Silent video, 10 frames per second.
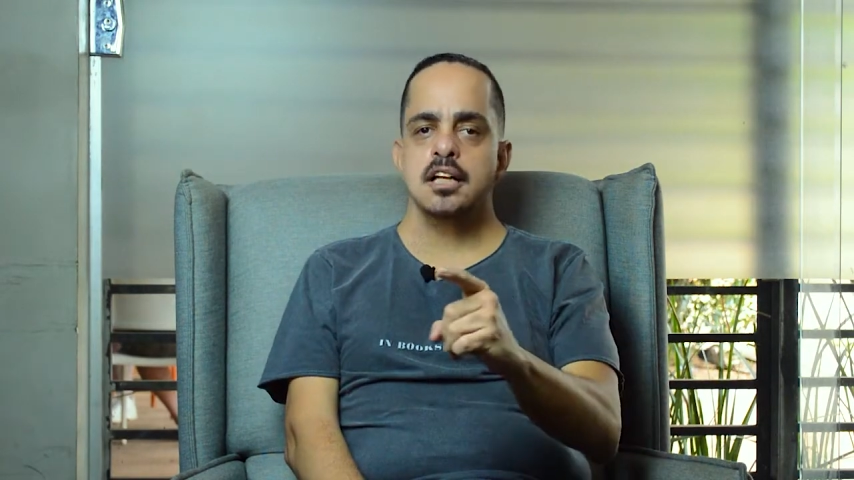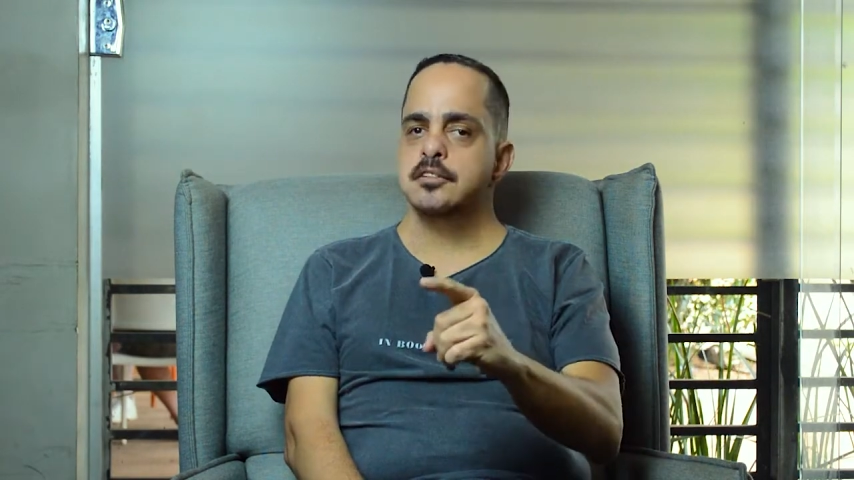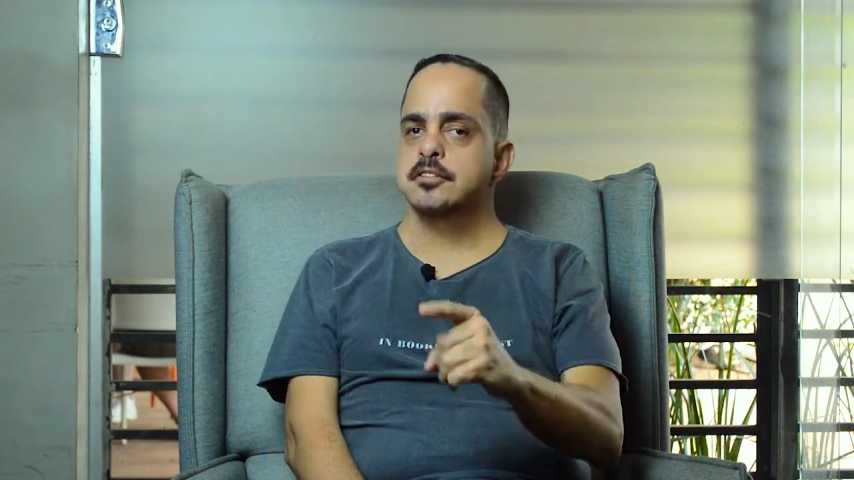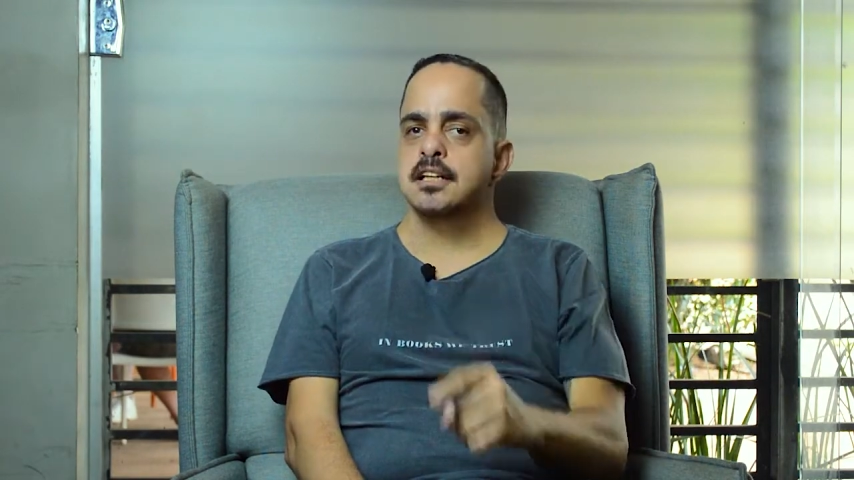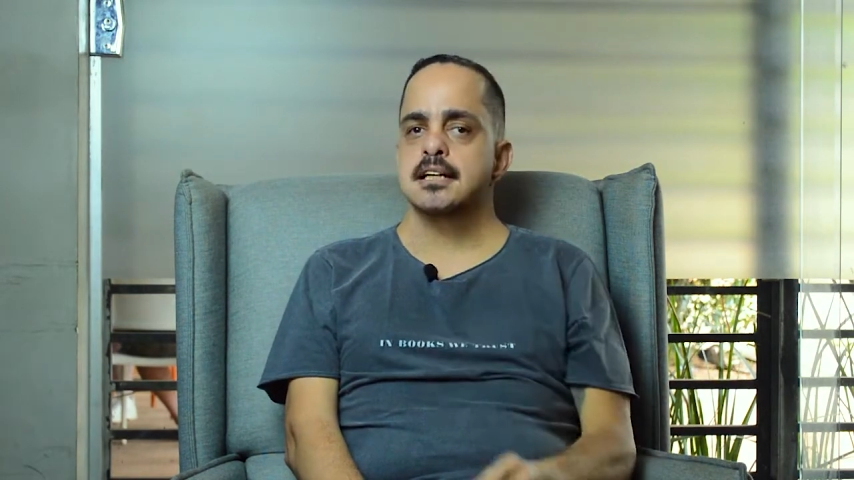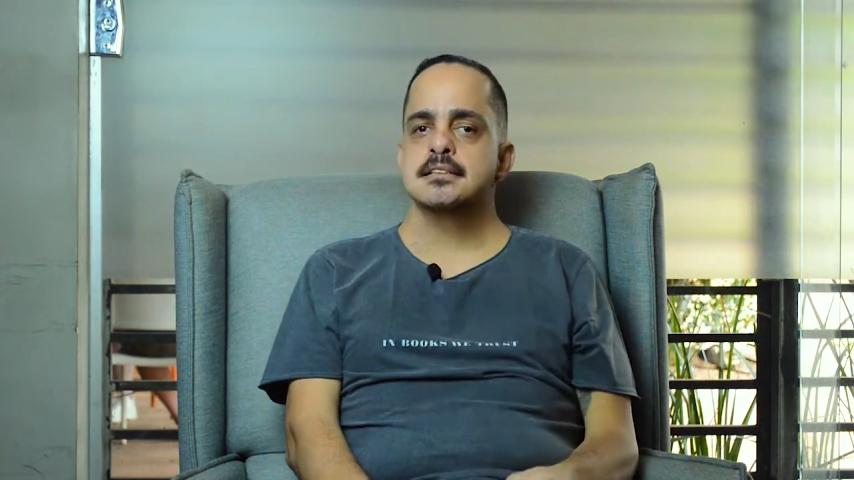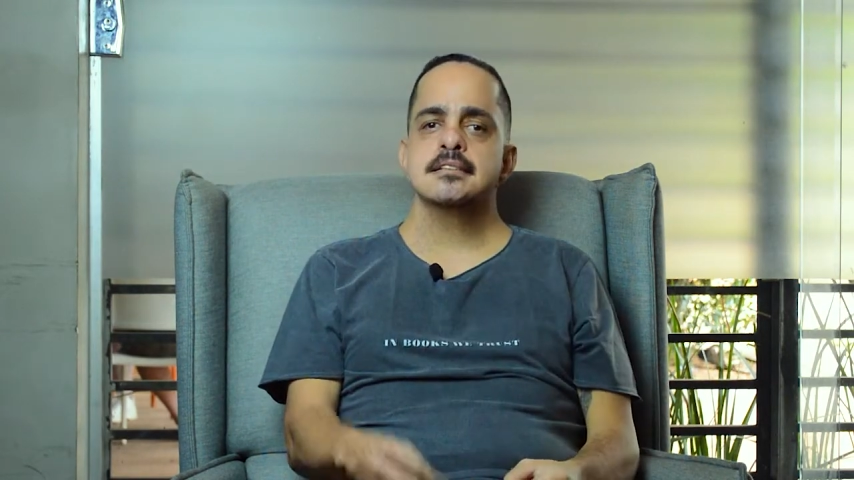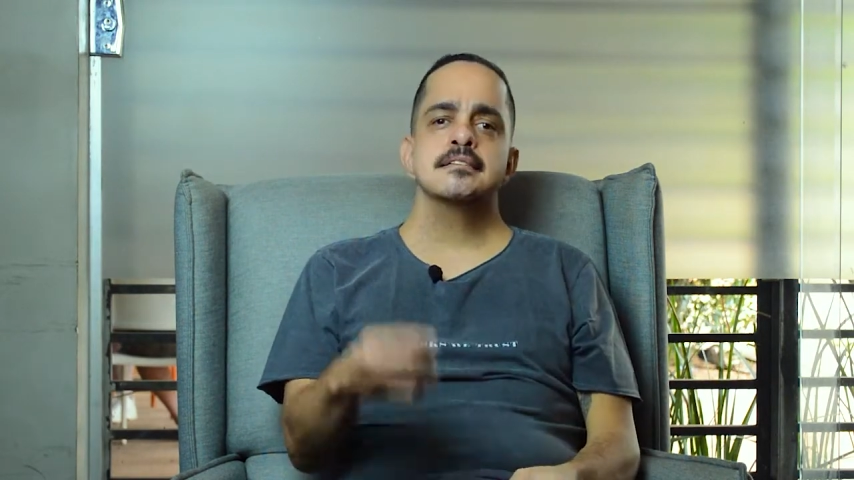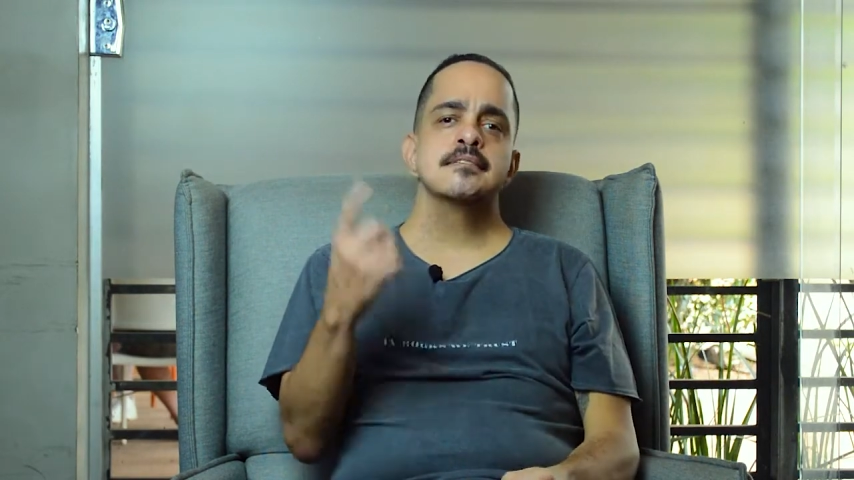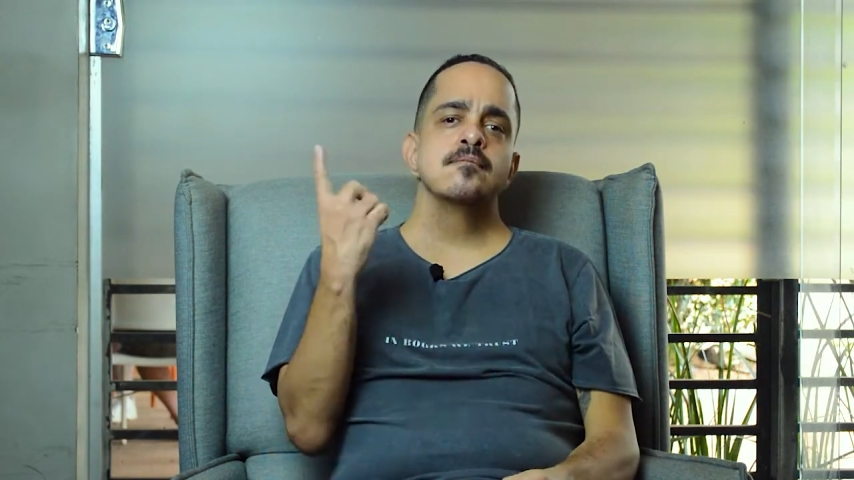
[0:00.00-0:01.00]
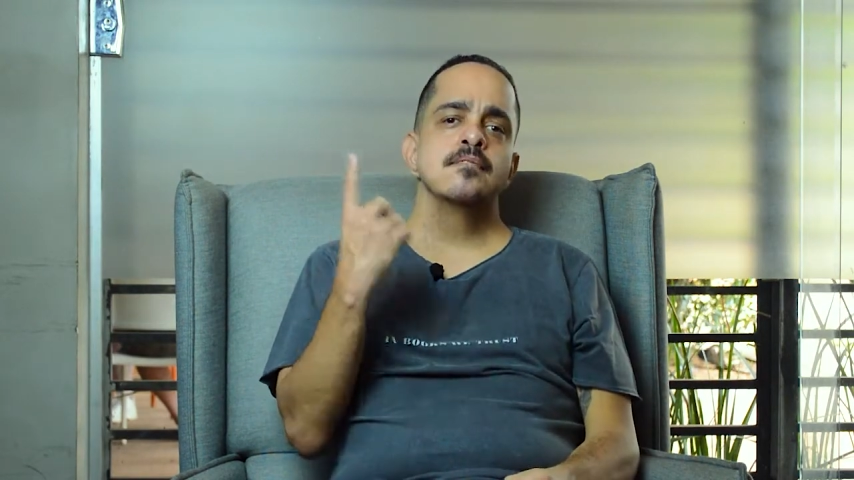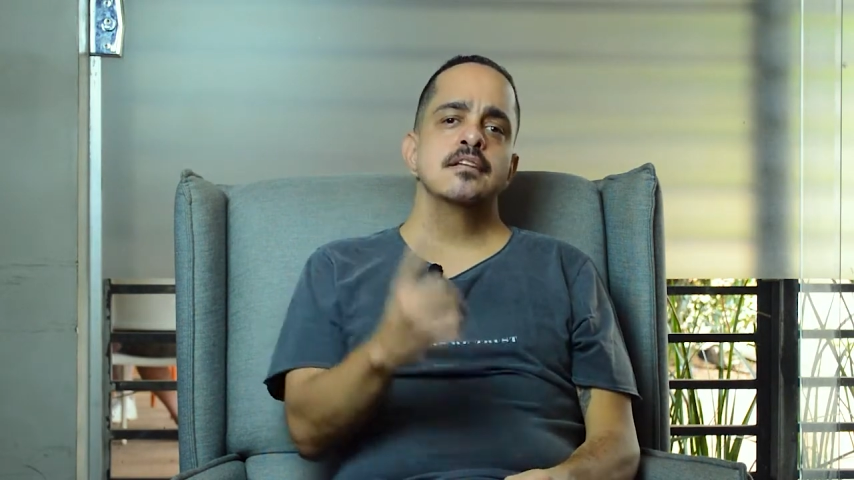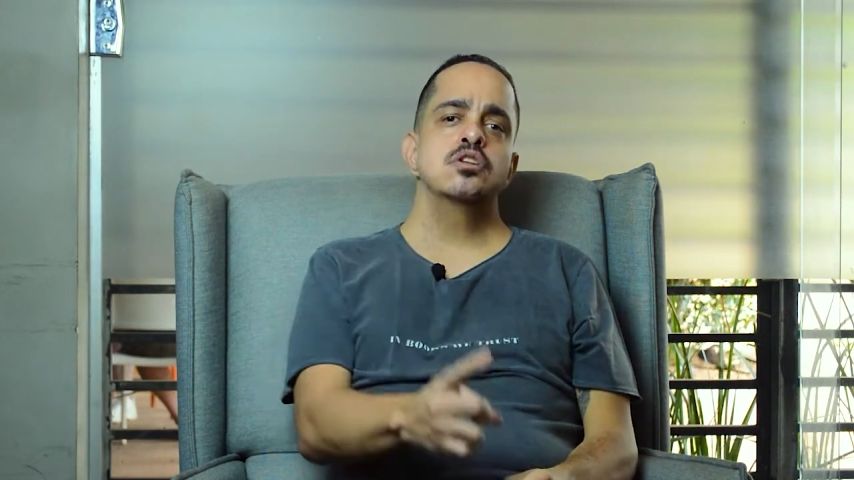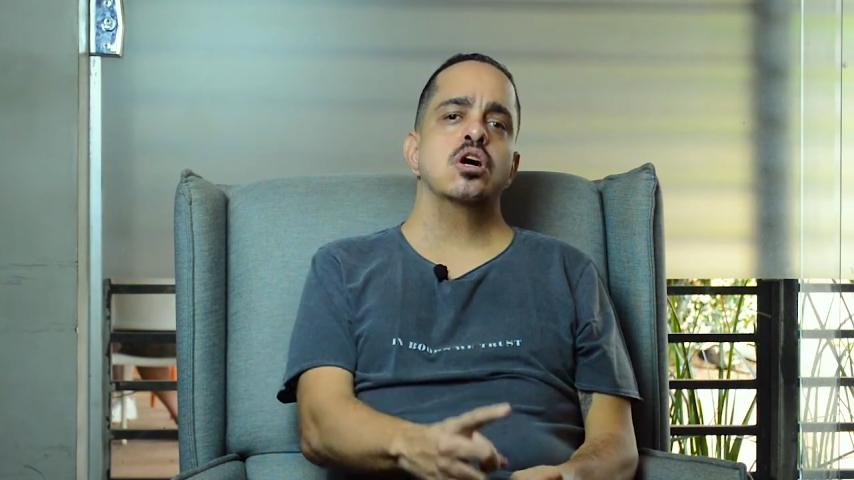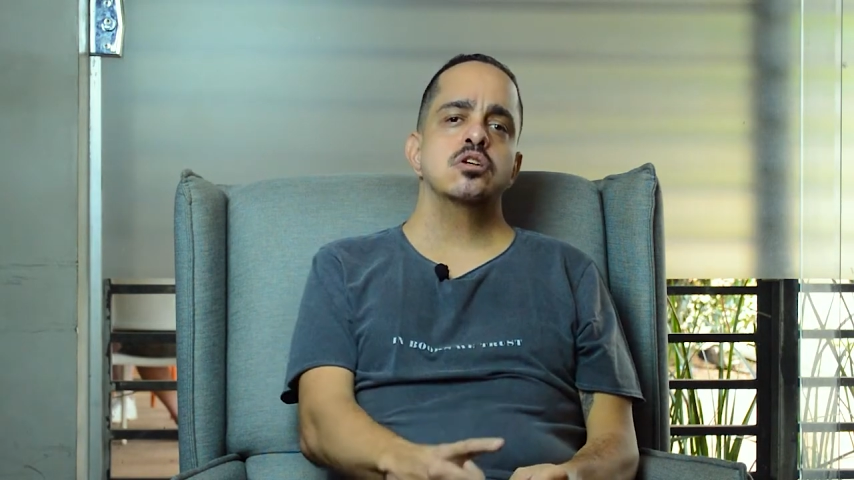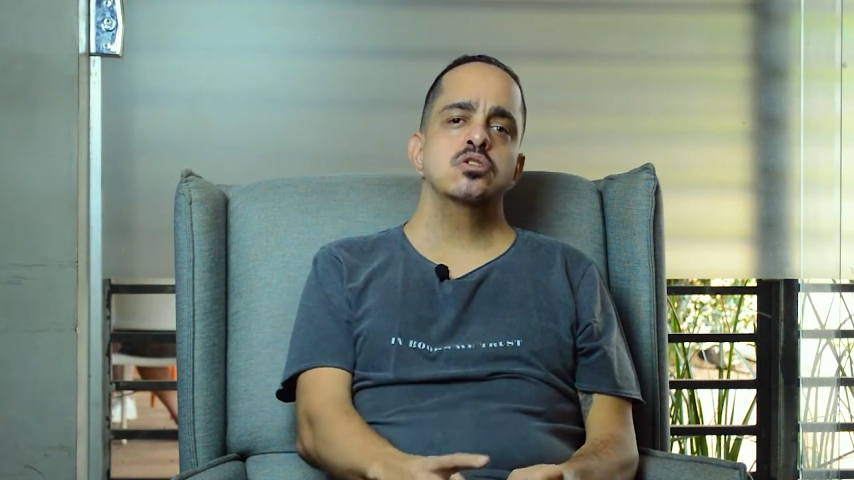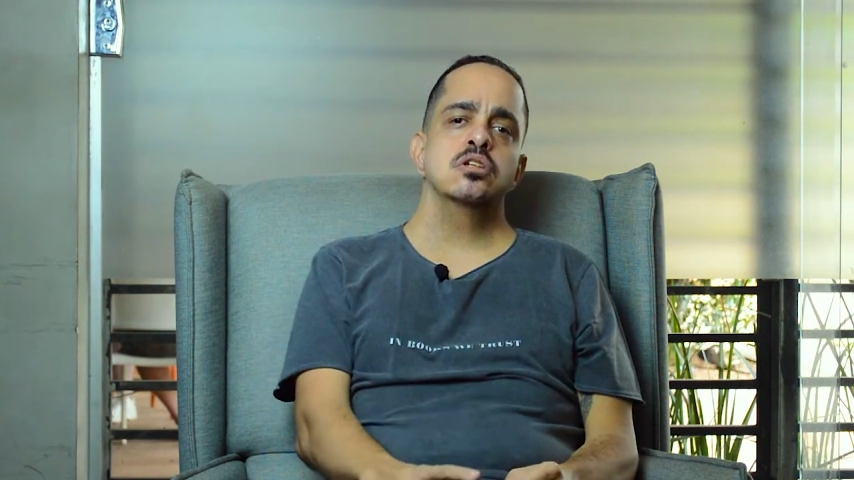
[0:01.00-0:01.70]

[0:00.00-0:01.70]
live classes, talk to